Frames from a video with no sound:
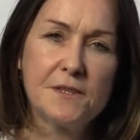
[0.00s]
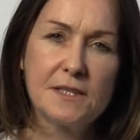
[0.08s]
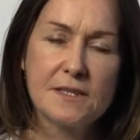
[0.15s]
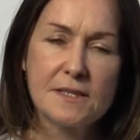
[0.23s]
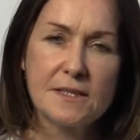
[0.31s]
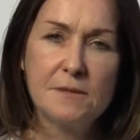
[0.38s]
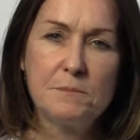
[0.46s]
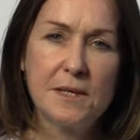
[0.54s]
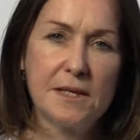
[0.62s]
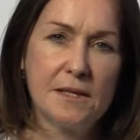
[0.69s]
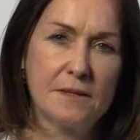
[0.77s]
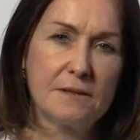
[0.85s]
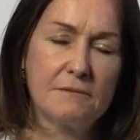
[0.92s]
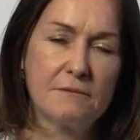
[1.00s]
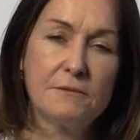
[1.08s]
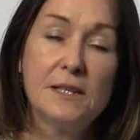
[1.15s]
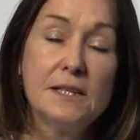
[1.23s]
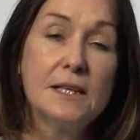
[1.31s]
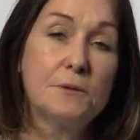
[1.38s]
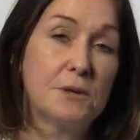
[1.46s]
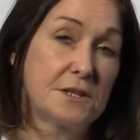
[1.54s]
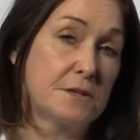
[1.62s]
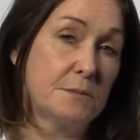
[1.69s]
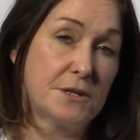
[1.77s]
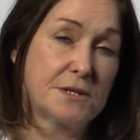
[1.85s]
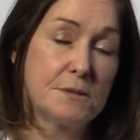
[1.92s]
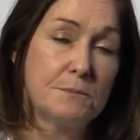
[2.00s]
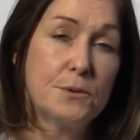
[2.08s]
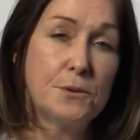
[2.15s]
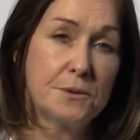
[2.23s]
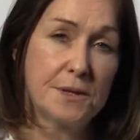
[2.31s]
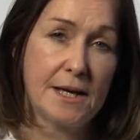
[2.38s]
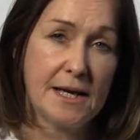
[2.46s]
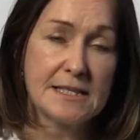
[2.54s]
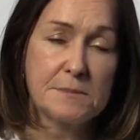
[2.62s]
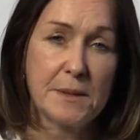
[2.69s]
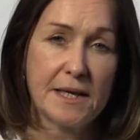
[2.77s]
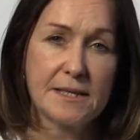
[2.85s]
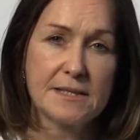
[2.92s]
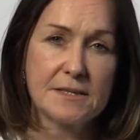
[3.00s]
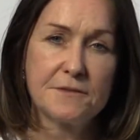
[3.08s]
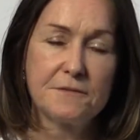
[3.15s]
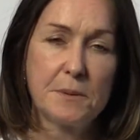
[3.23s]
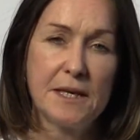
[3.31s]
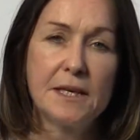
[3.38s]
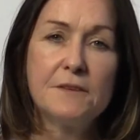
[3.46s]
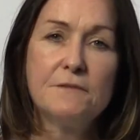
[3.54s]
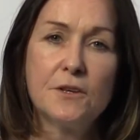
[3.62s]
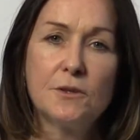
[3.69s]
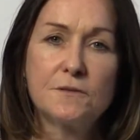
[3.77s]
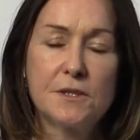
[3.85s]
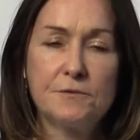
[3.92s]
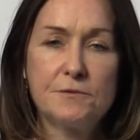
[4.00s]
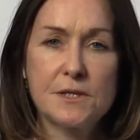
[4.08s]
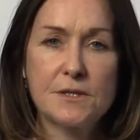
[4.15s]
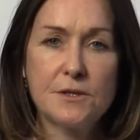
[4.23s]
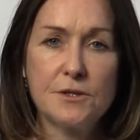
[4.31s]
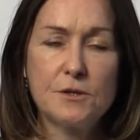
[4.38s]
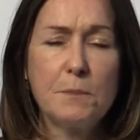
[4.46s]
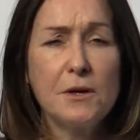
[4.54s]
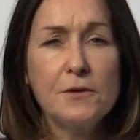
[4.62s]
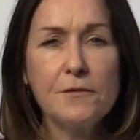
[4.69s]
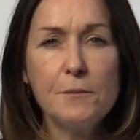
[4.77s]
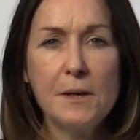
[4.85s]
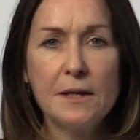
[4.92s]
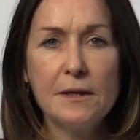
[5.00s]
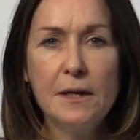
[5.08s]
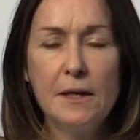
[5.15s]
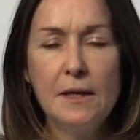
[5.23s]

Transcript: this can be really one of the most important aspects of being involved in research, both from a